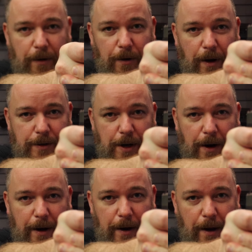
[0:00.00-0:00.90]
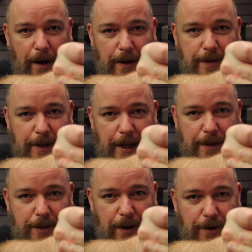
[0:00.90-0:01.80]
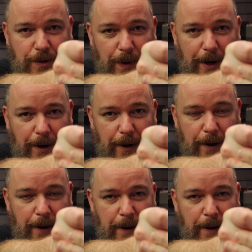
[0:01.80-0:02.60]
you're on target, on sights, on trigger,